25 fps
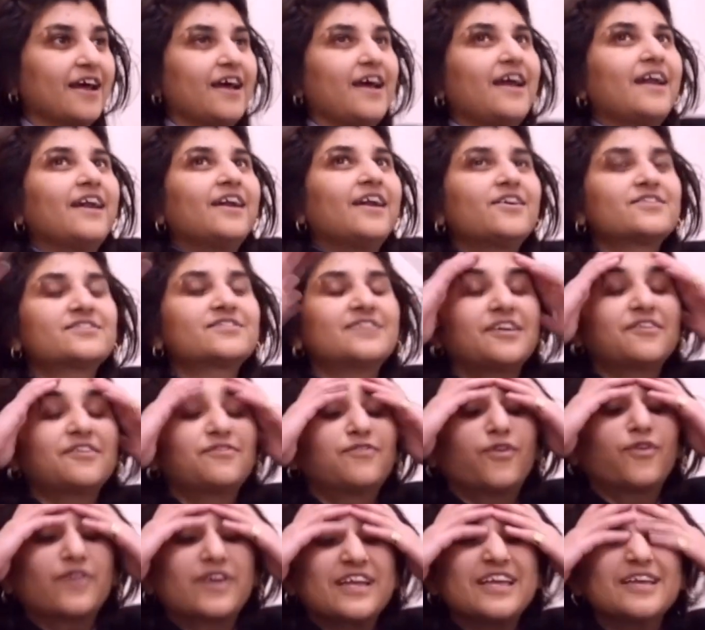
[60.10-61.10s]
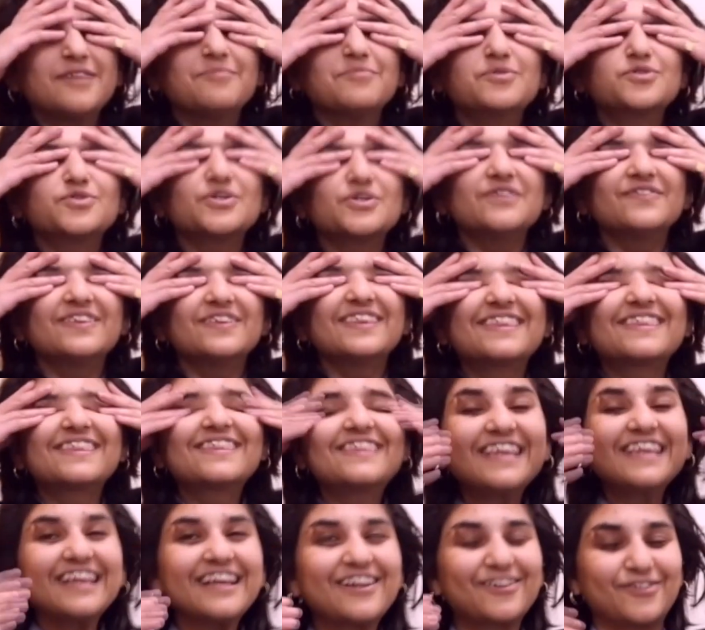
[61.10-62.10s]
And I was like, for him to even
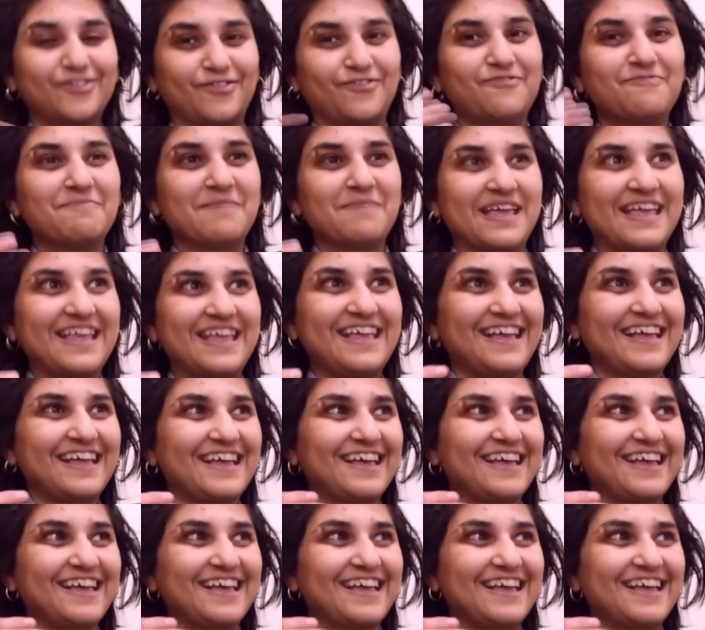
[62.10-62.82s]
think of me